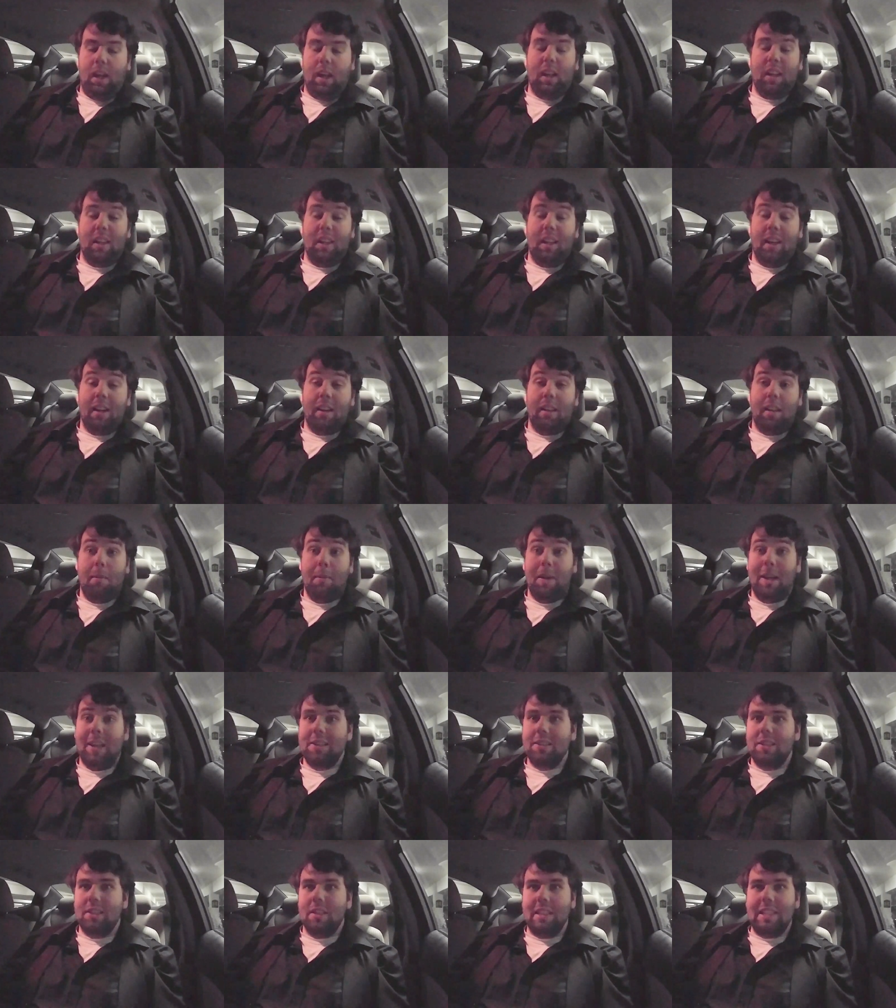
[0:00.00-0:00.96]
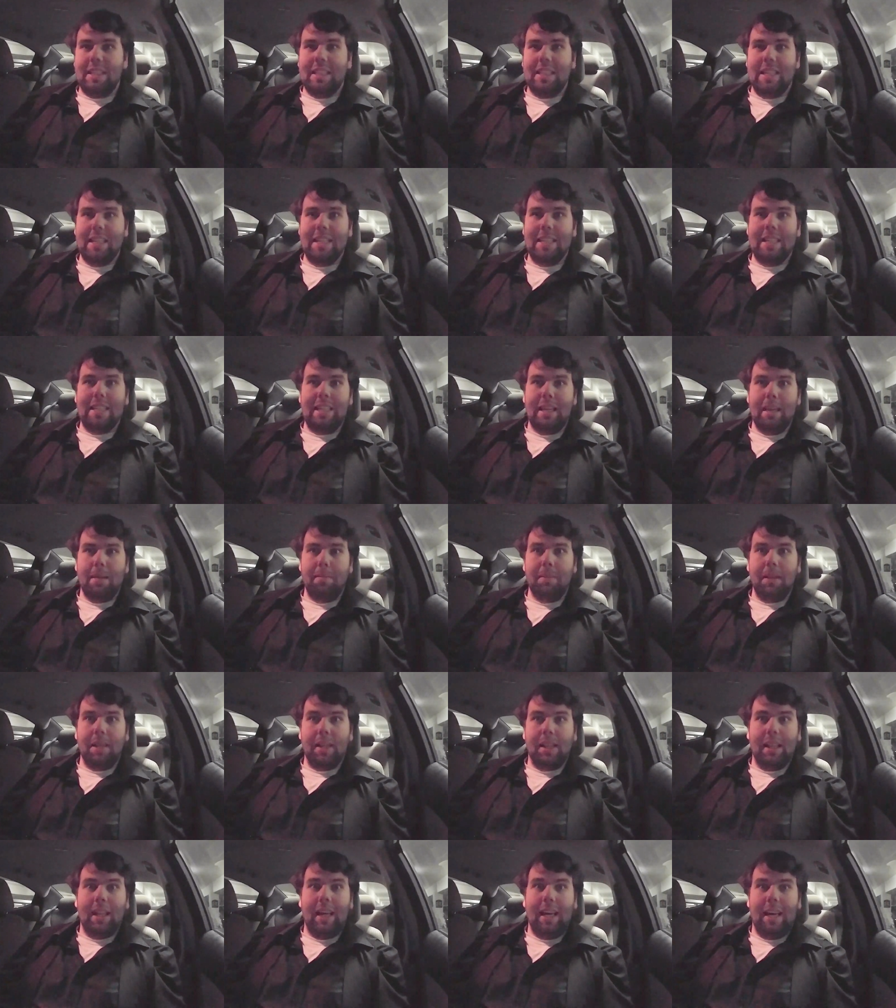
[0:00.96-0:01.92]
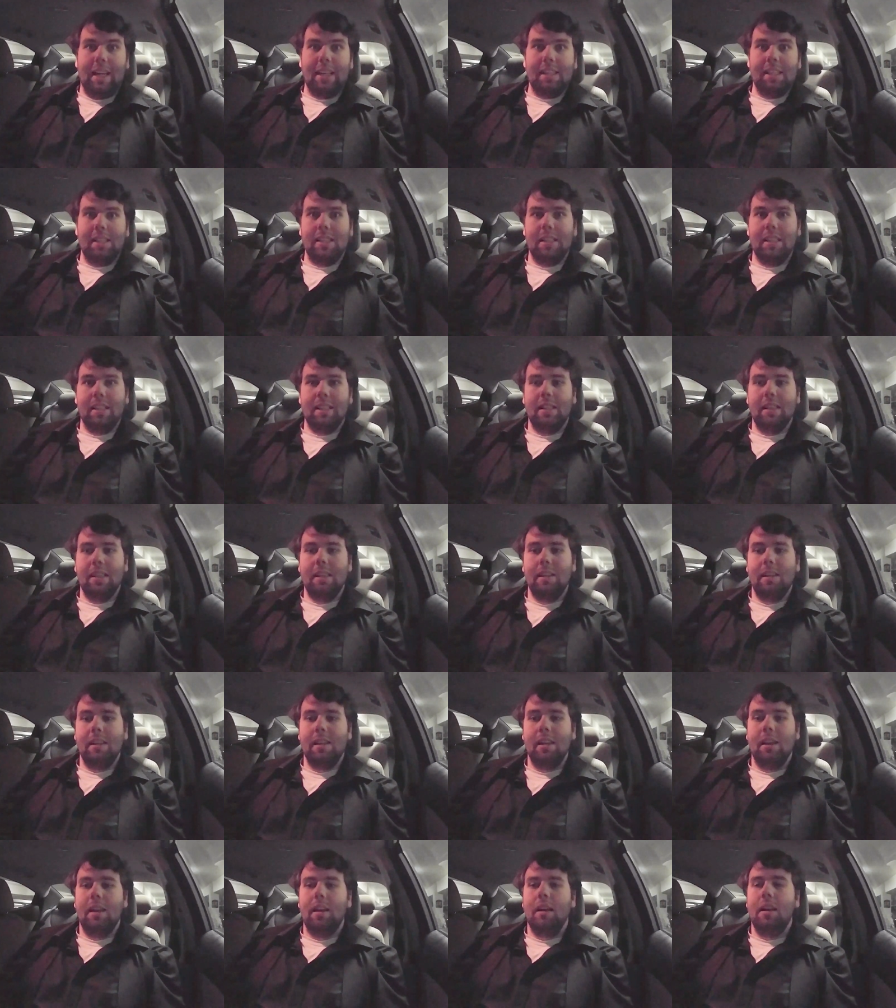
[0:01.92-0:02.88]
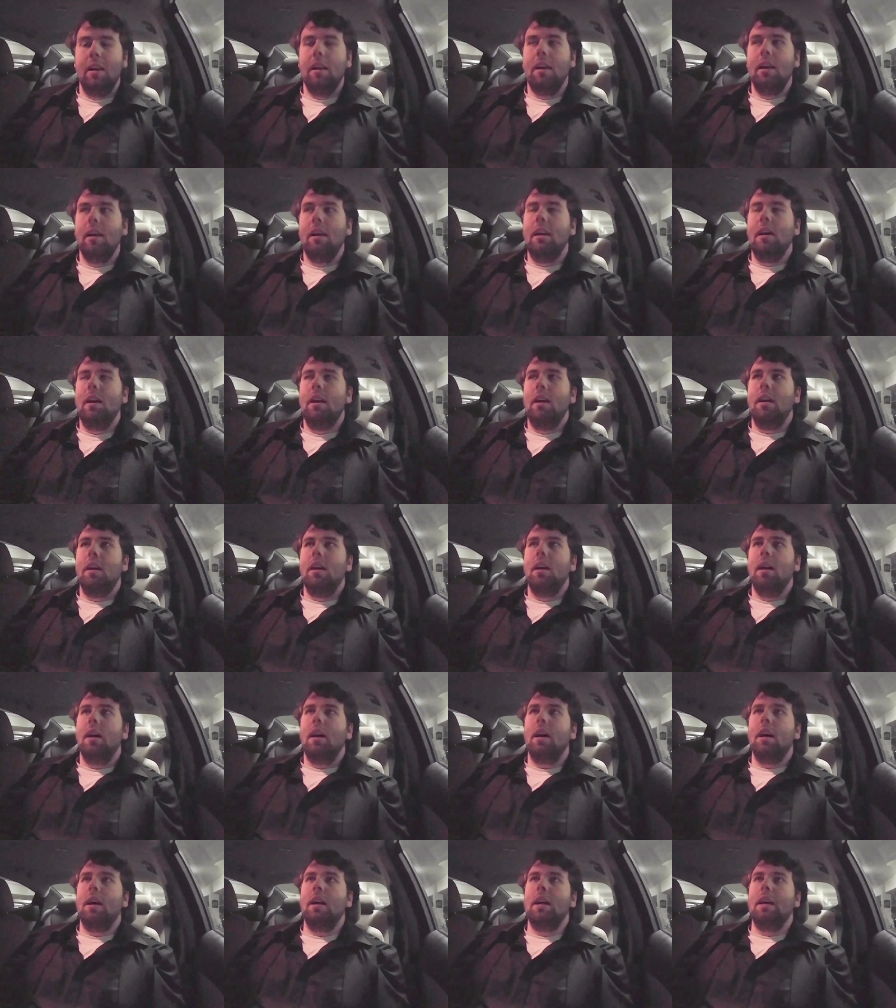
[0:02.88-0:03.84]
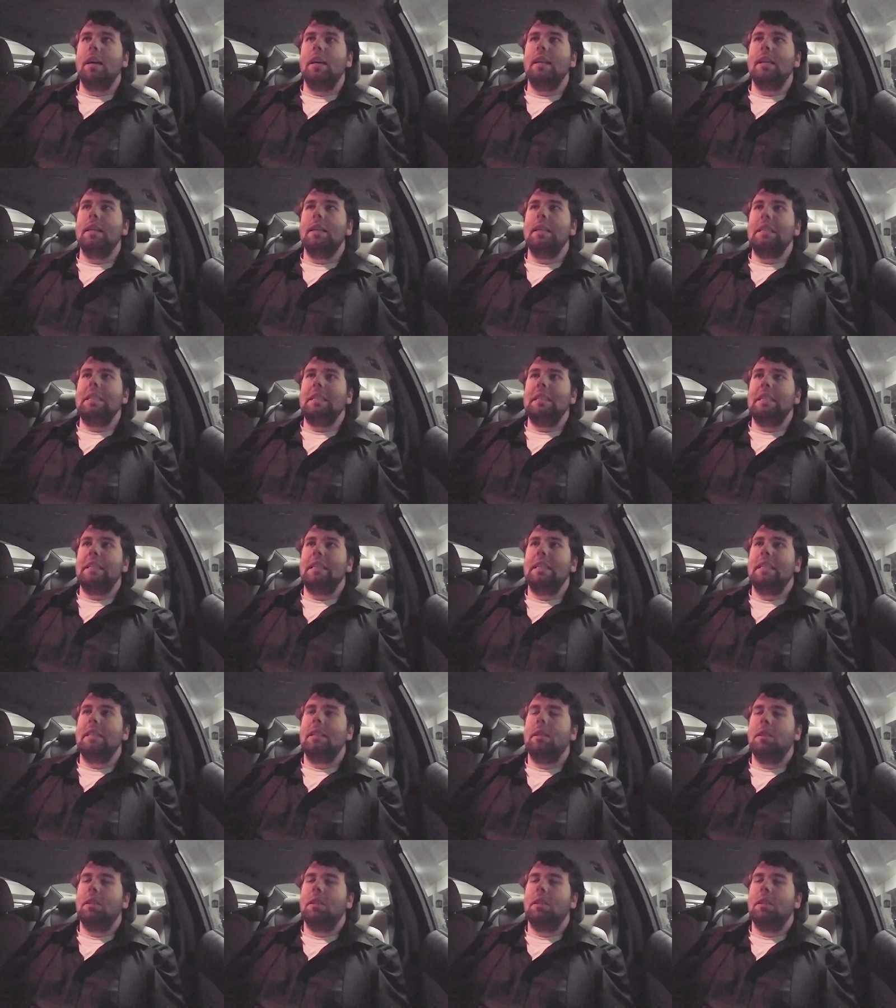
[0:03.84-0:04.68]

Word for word: a lot of them actually did get me a lot. Uh,